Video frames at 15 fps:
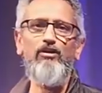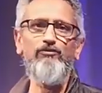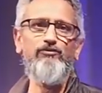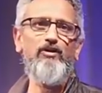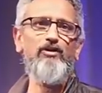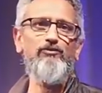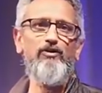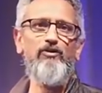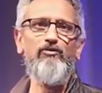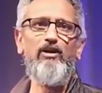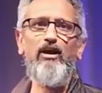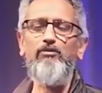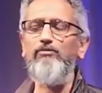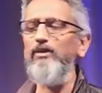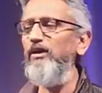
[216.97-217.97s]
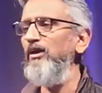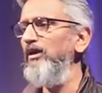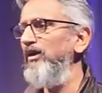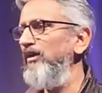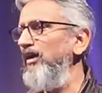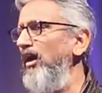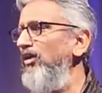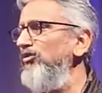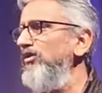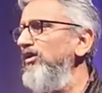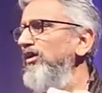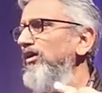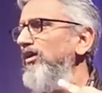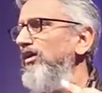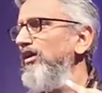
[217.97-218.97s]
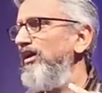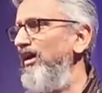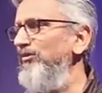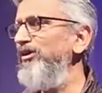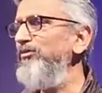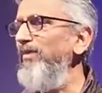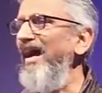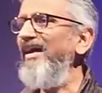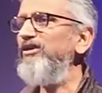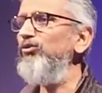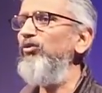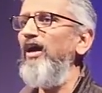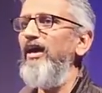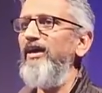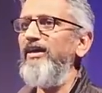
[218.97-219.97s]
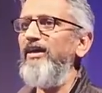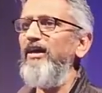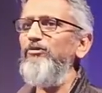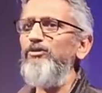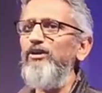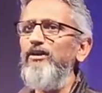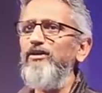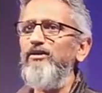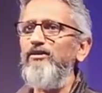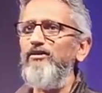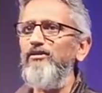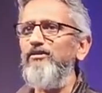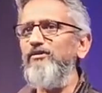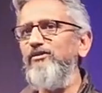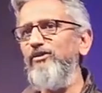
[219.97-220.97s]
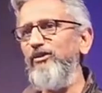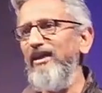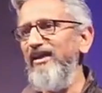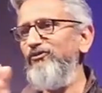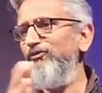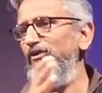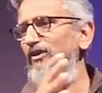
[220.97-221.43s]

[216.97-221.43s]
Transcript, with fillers: how far we have come. Now, coming back to why I came to Intel, to get